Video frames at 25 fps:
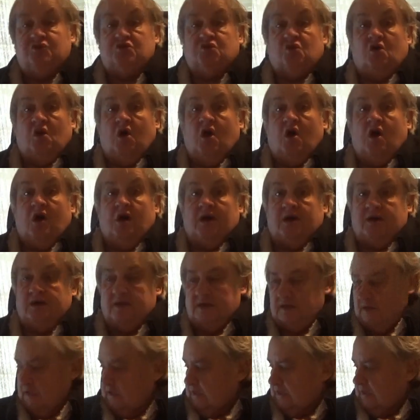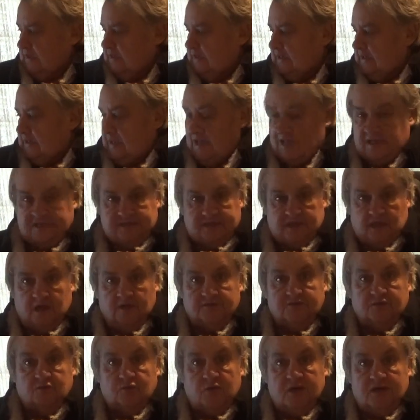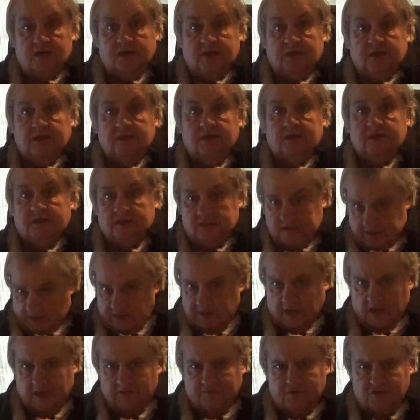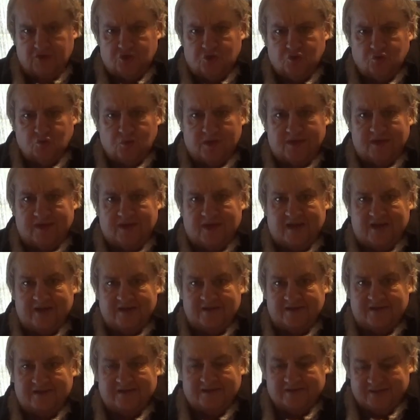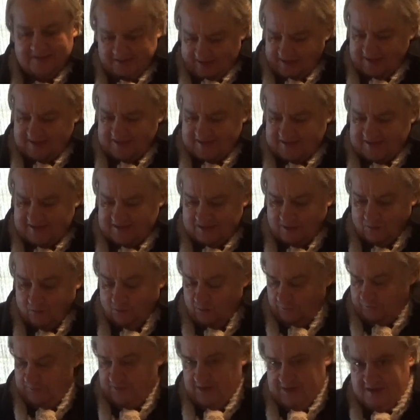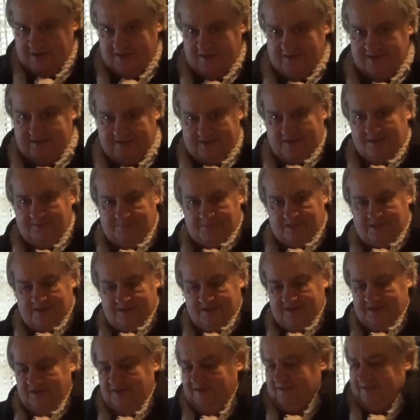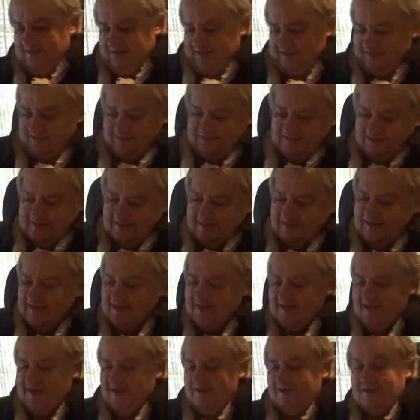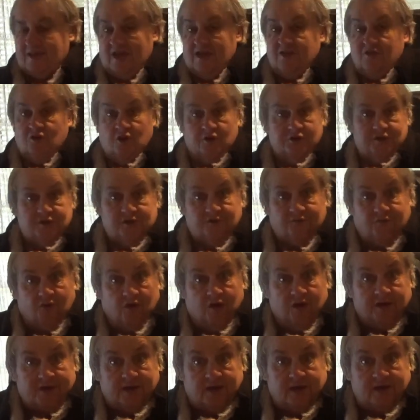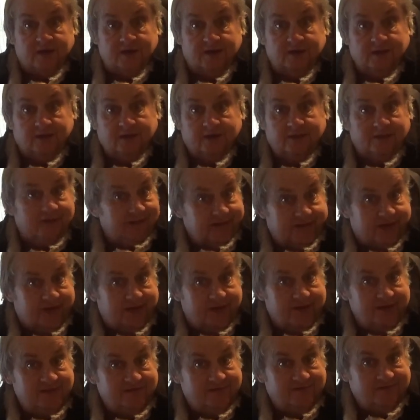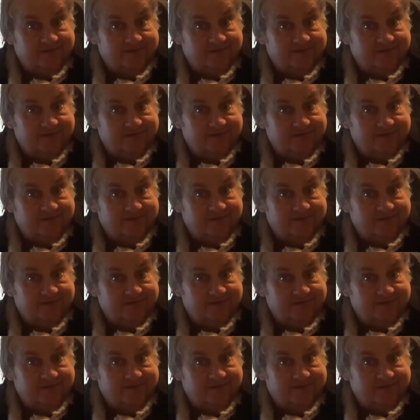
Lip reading: July, last day of the week, start of a new weekend. Yes, whoopee, yippee. Thank God it's Friday. Is that it?